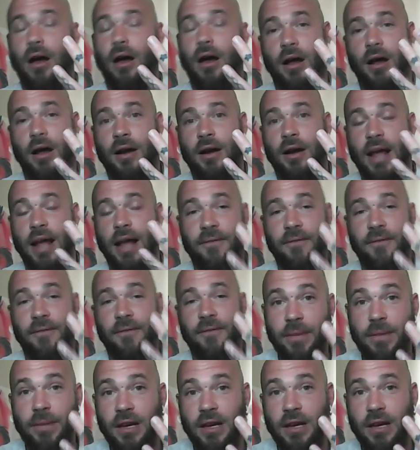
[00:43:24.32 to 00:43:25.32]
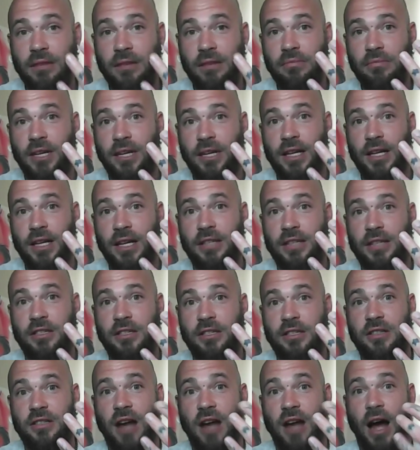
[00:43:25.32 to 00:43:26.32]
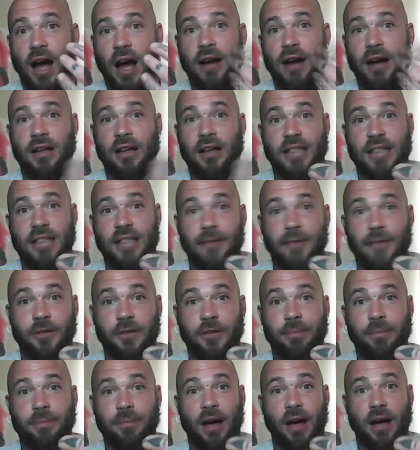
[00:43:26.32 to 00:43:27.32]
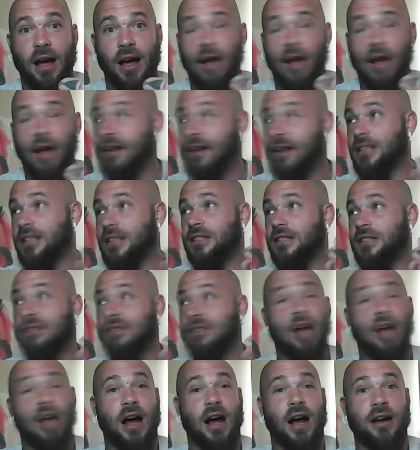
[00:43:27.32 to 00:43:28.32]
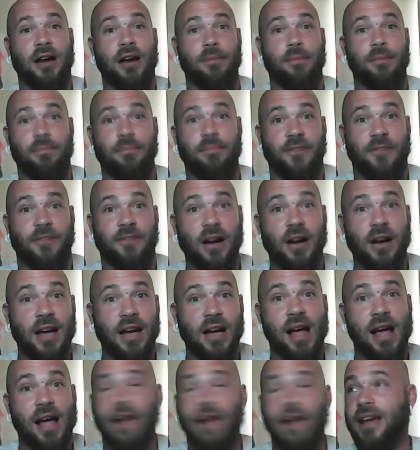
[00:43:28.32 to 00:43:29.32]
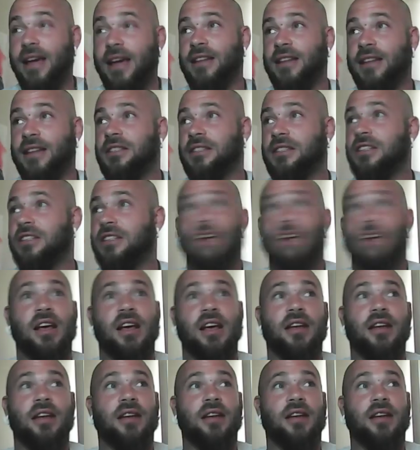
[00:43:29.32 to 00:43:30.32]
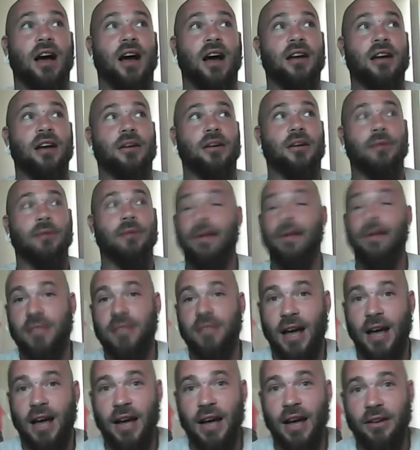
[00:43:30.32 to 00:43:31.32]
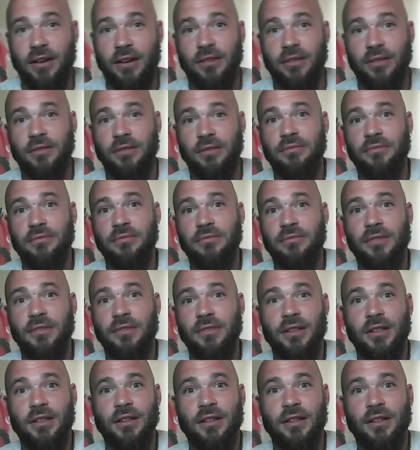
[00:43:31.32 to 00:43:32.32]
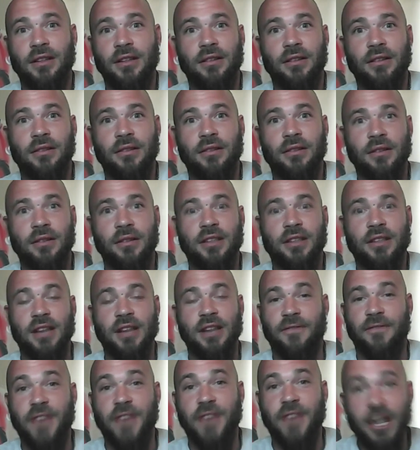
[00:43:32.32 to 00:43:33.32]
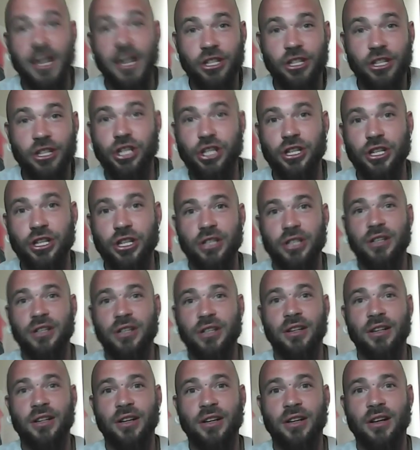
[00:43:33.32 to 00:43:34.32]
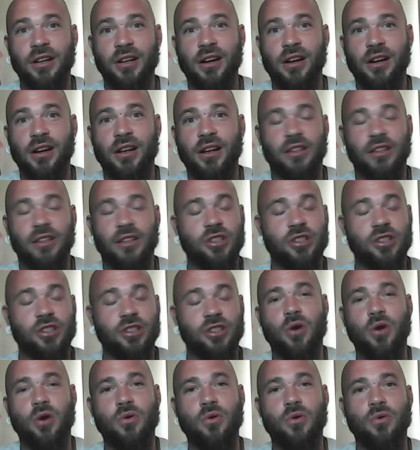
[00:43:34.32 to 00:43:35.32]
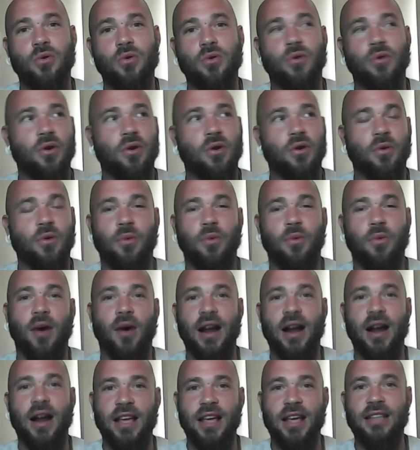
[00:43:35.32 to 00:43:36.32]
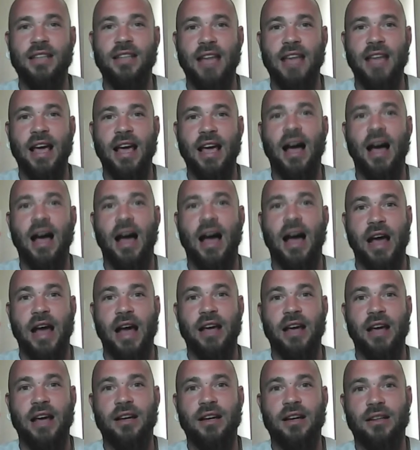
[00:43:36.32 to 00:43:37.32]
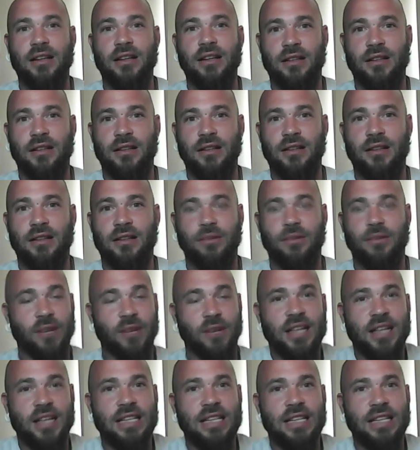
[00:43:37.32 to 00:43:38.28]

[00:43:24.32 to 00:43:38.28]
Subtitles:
an amphibian. It's not a cephalopod. It's not a fungi. It's not a reptile. It's not a fish. So, what is AI? What is